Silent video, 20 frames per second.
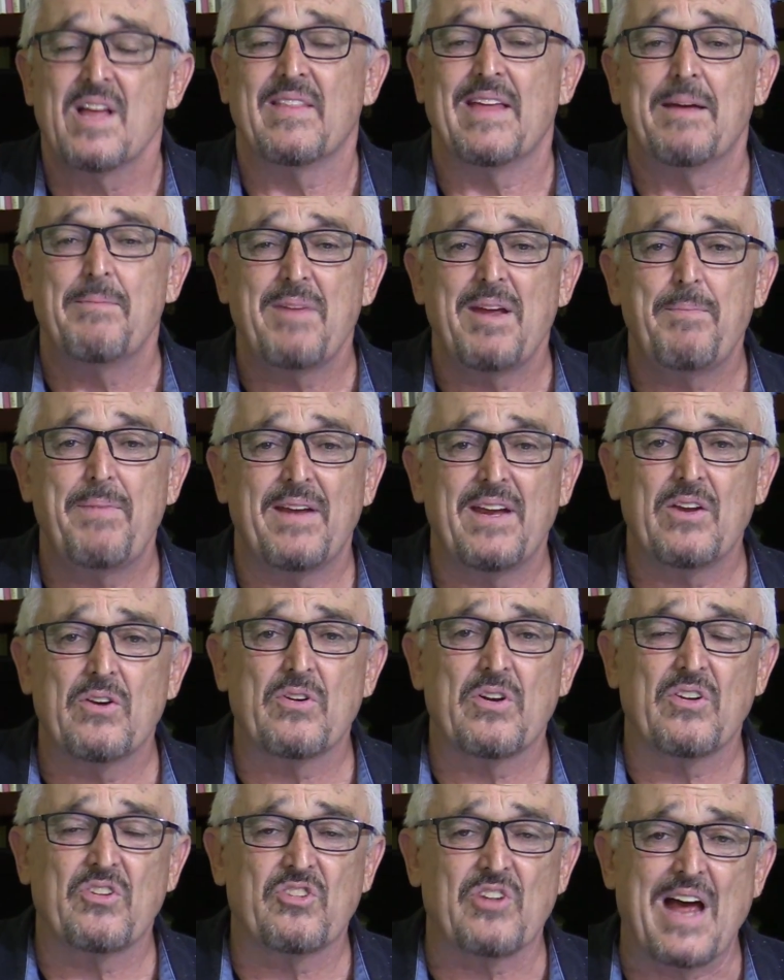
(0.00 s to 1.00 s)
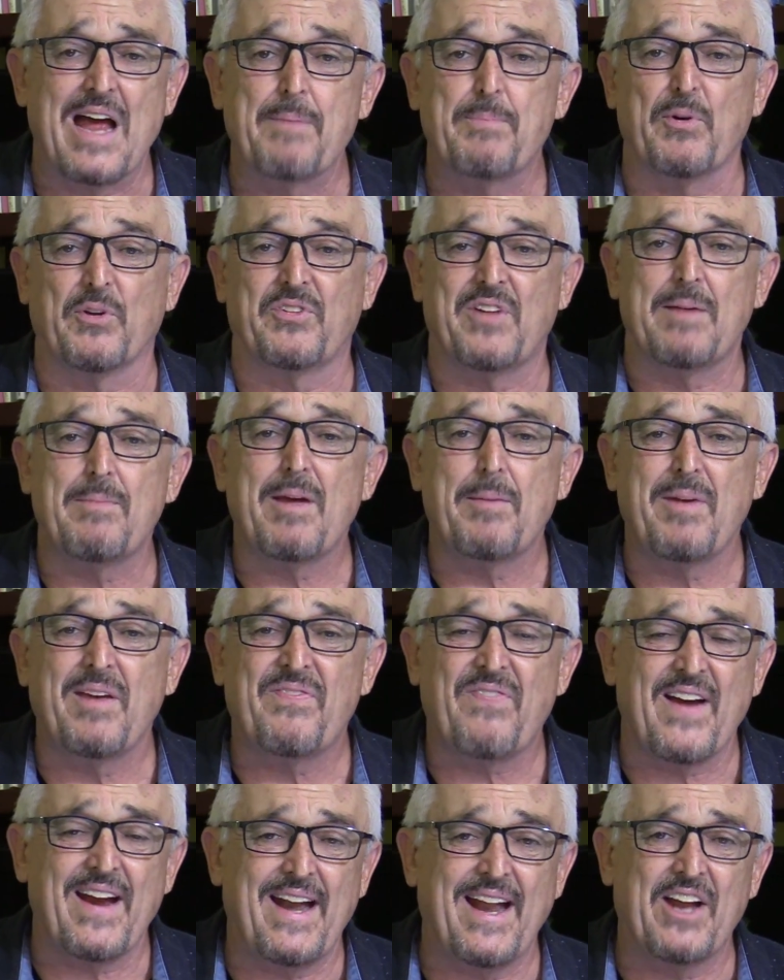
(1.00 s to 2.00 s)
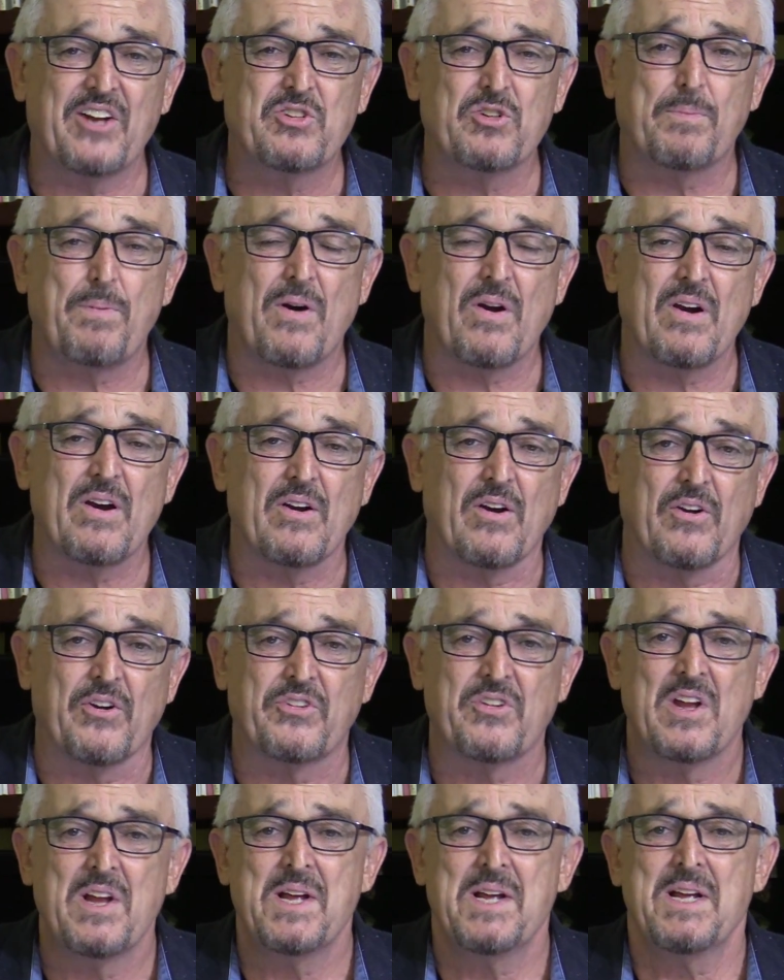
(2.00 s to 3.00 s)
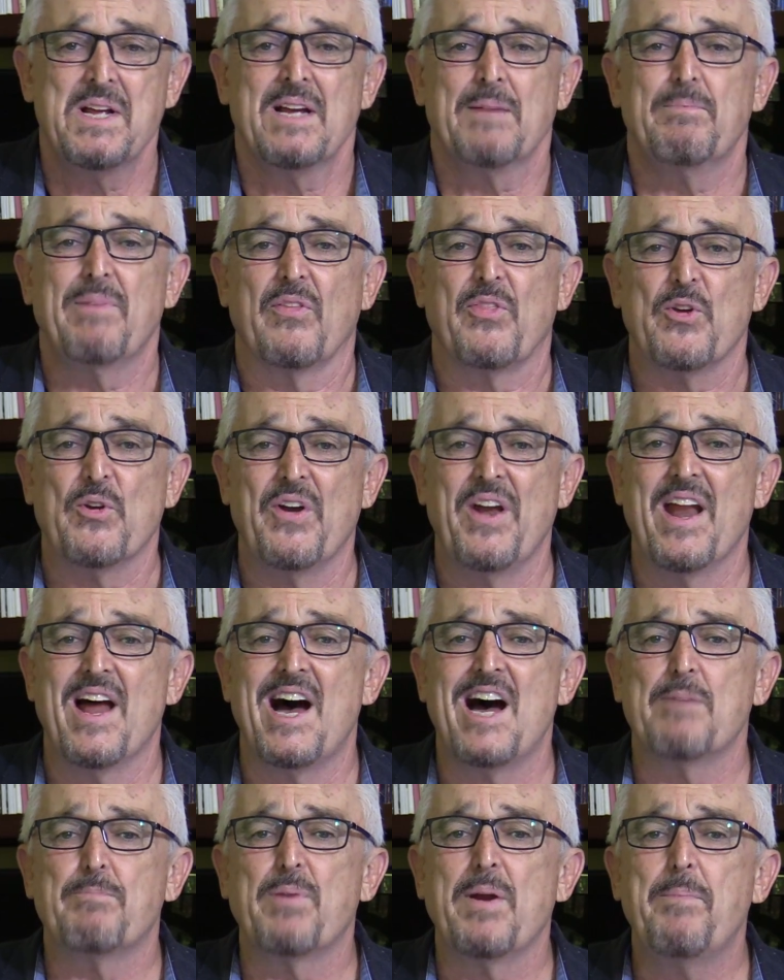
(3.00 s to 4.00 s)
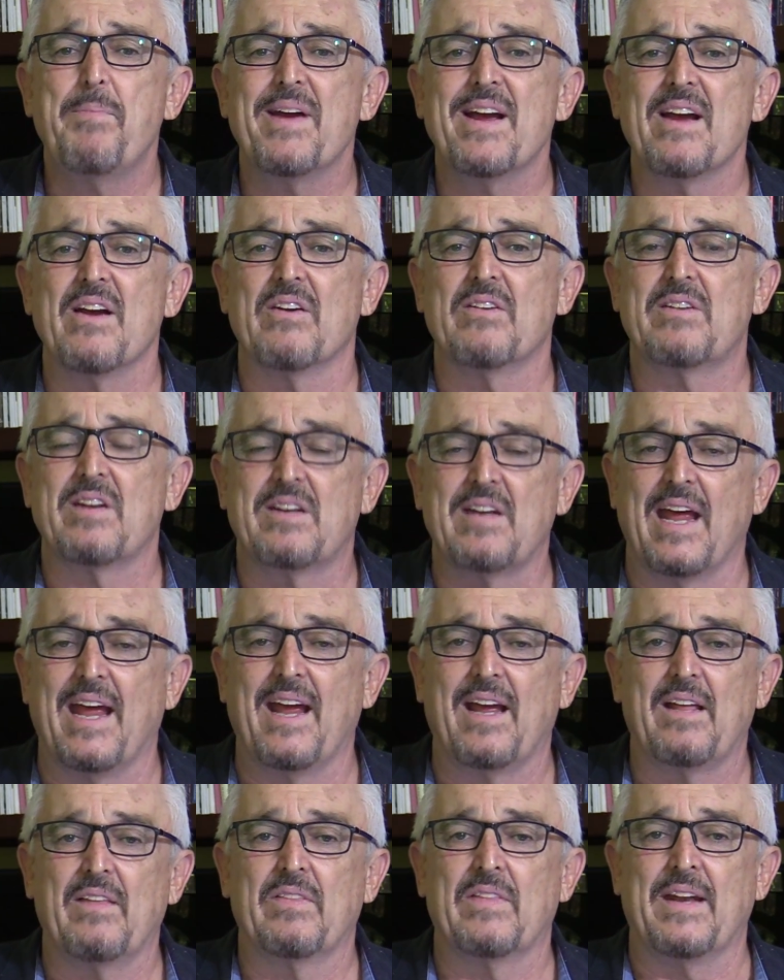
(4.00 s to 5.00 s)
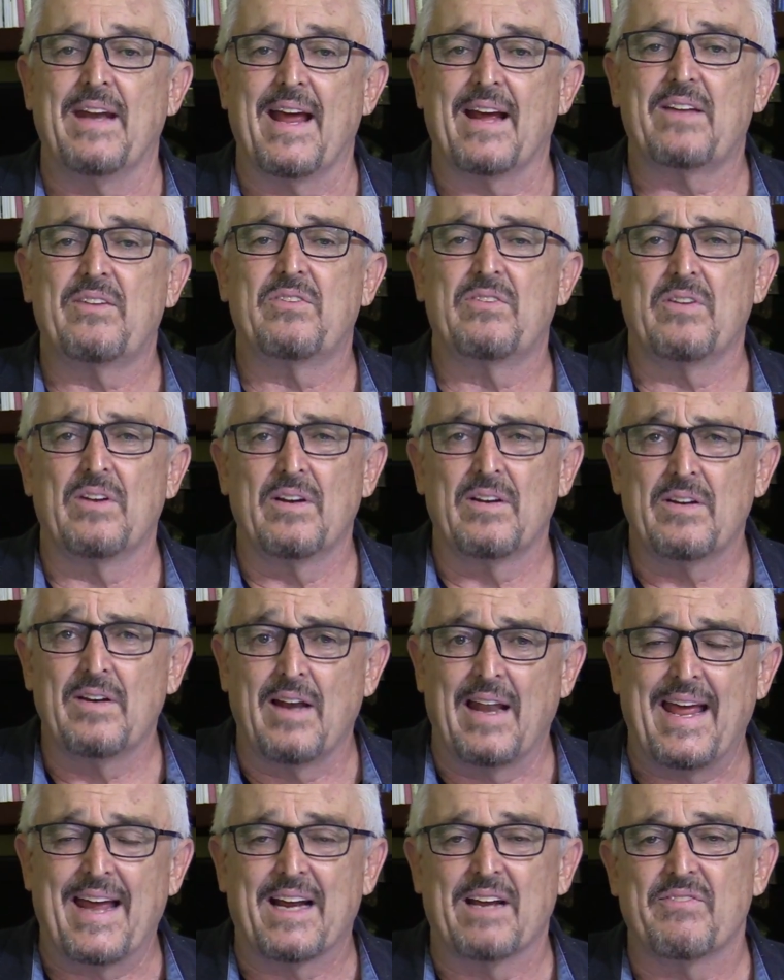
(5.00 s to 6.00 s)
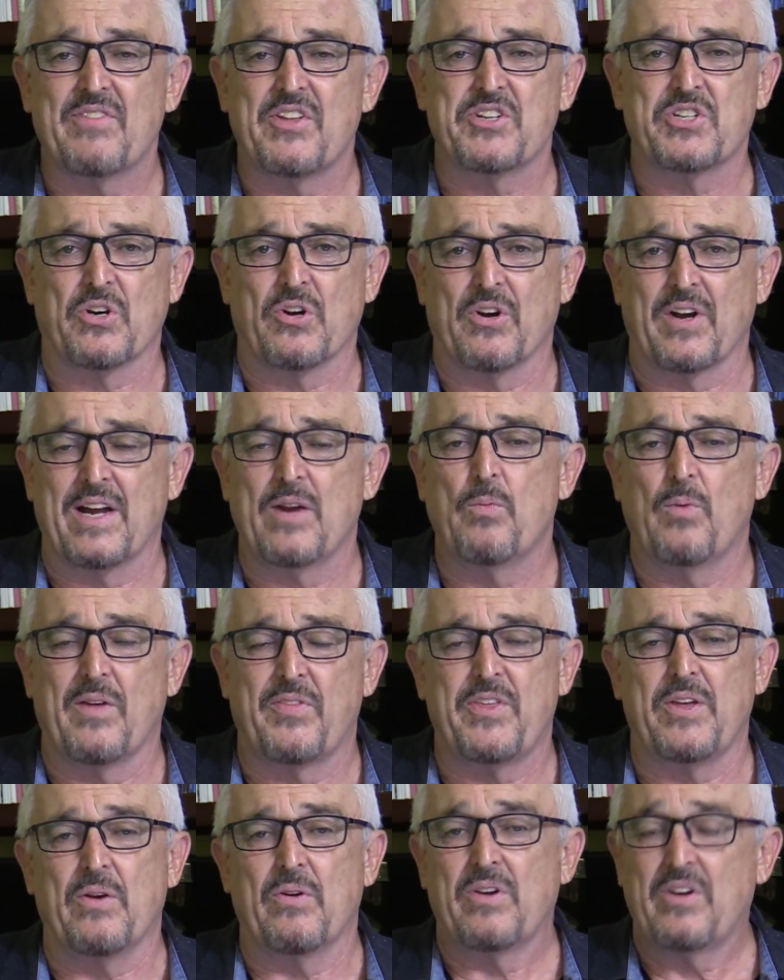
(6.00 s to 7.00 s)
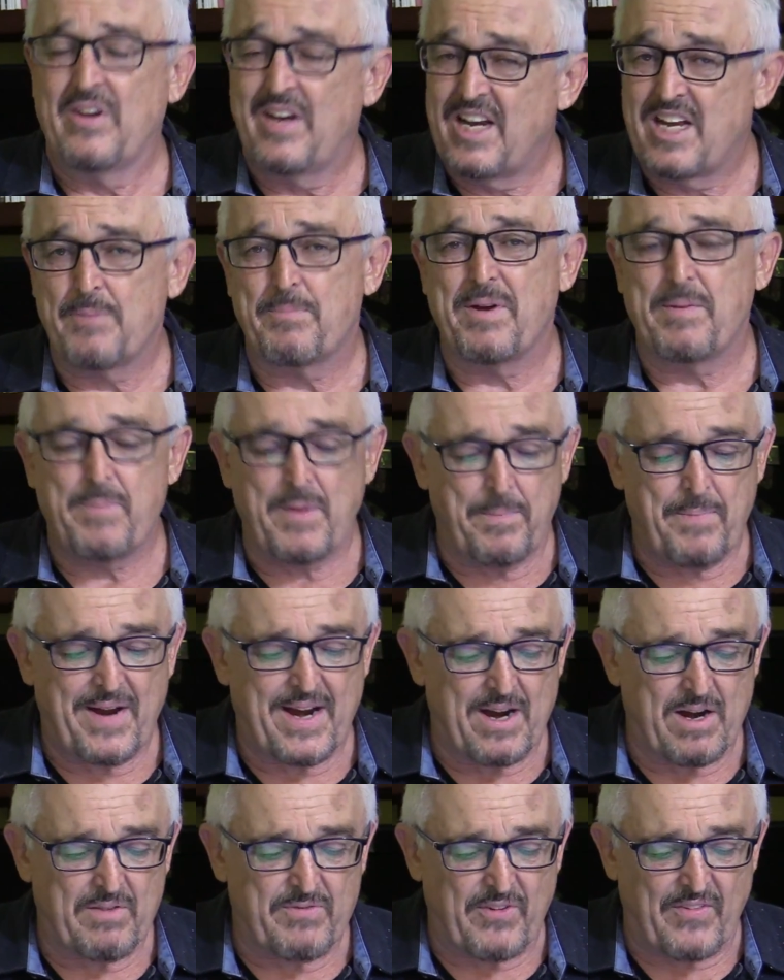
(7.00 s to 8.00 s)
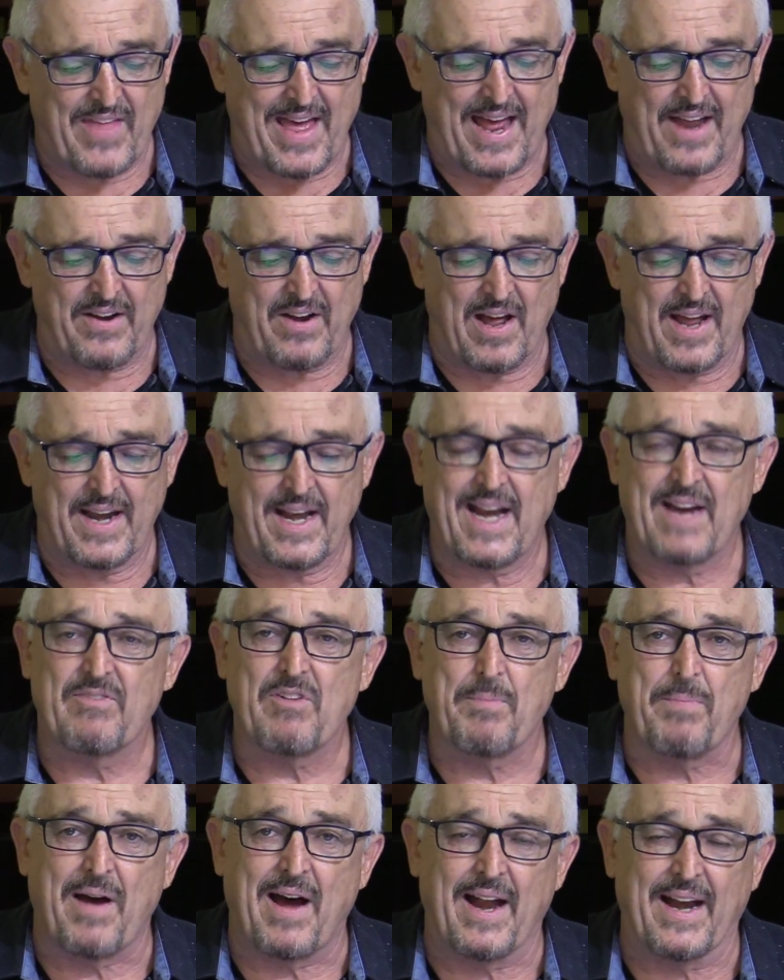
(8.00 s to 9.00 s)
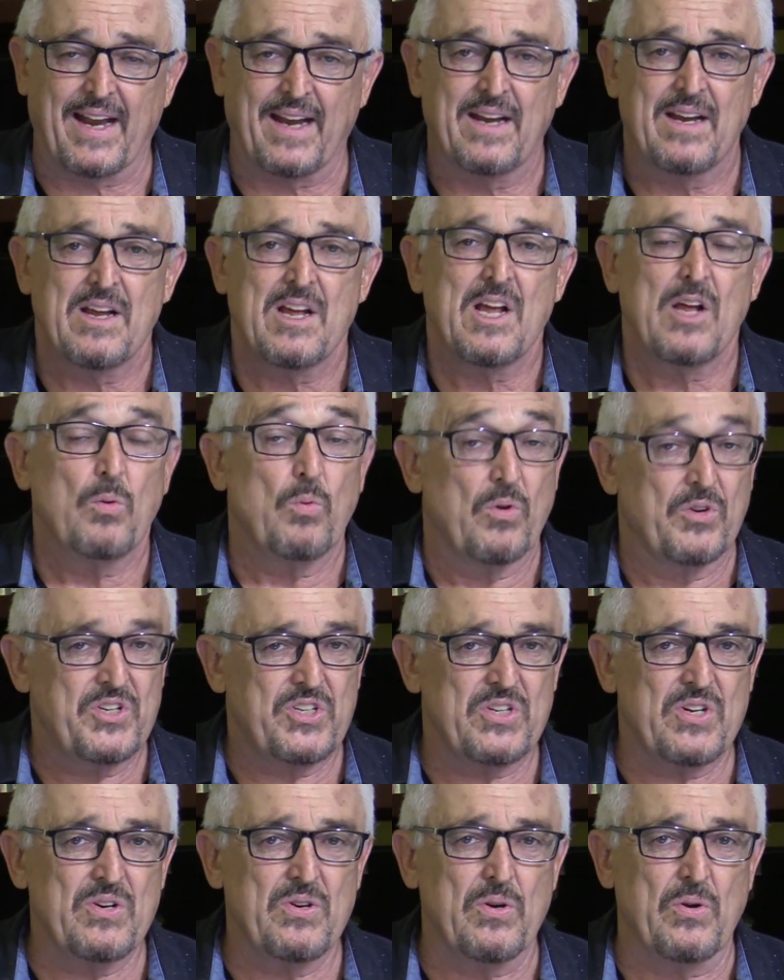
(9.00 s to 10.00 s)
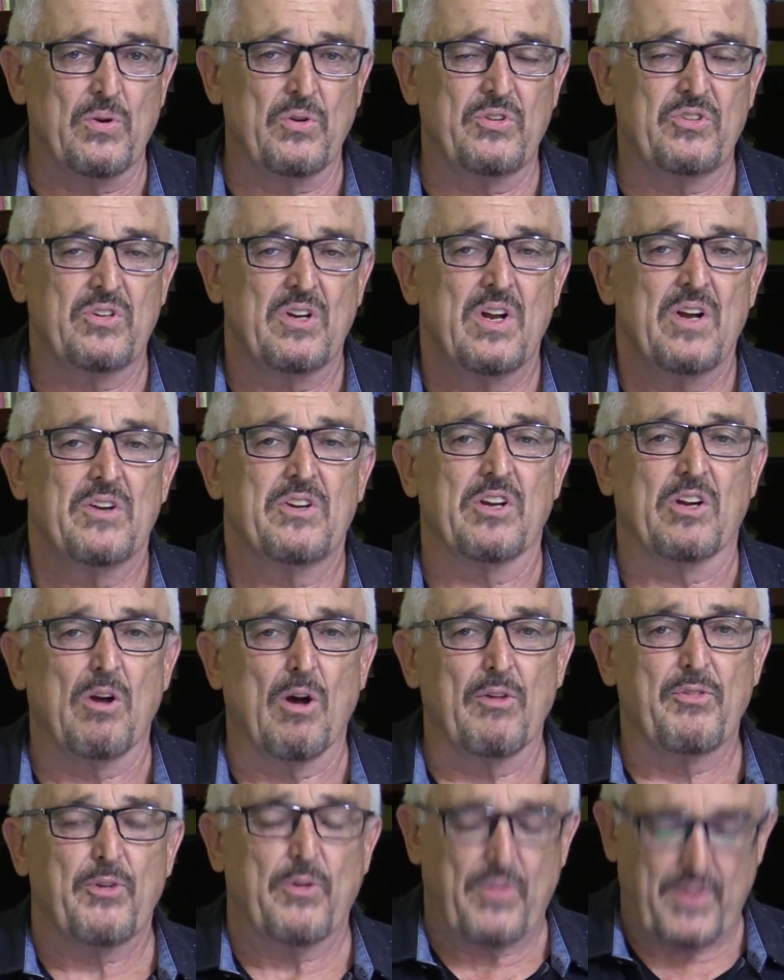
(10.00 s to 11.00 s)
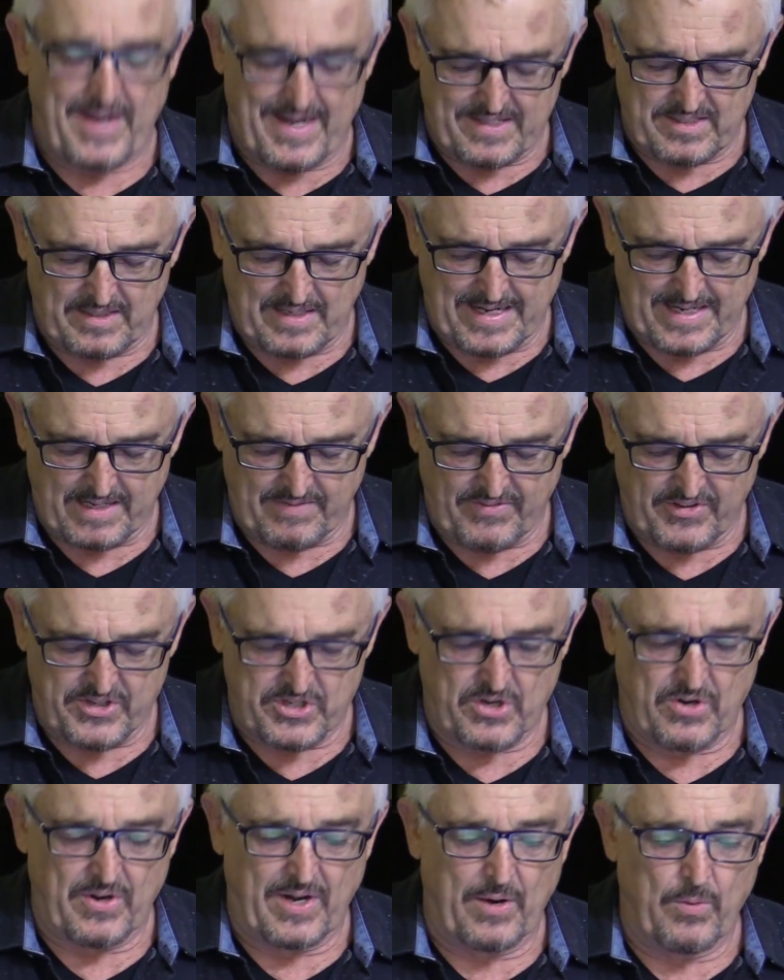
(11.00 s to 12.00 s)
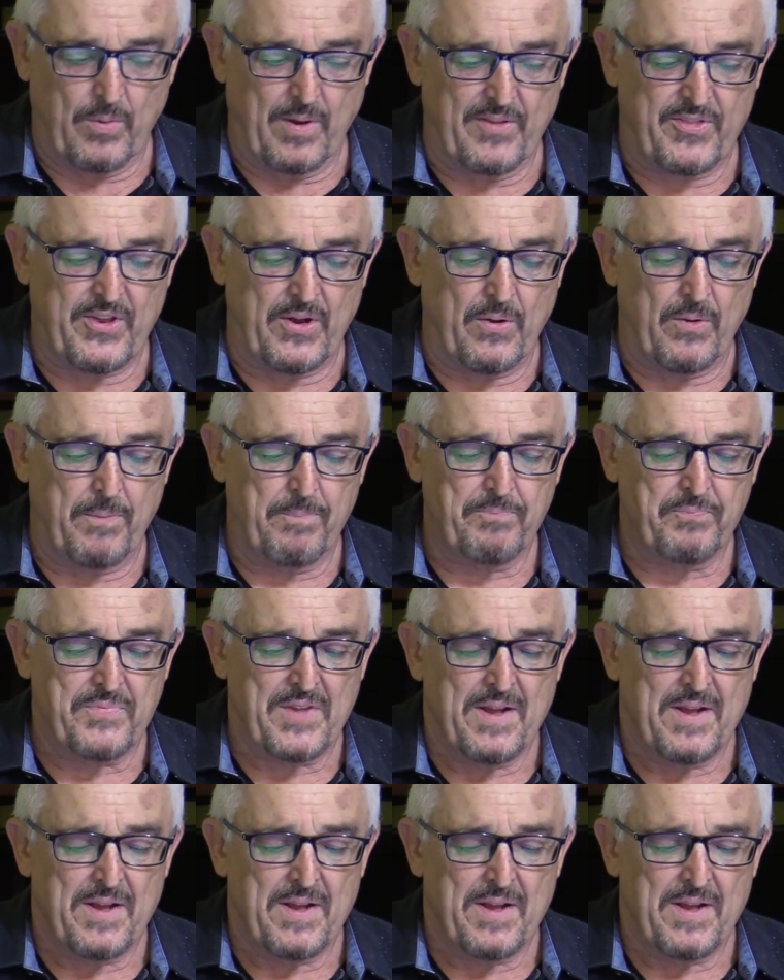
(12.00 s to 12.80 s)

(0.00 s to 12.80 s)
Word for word: They may be your disciples. They may be financial partners, but they're not prepared to take the next leg of the journey with you. You need to be prepared for that. Not everybody will choose to go through the next leg of the journey with you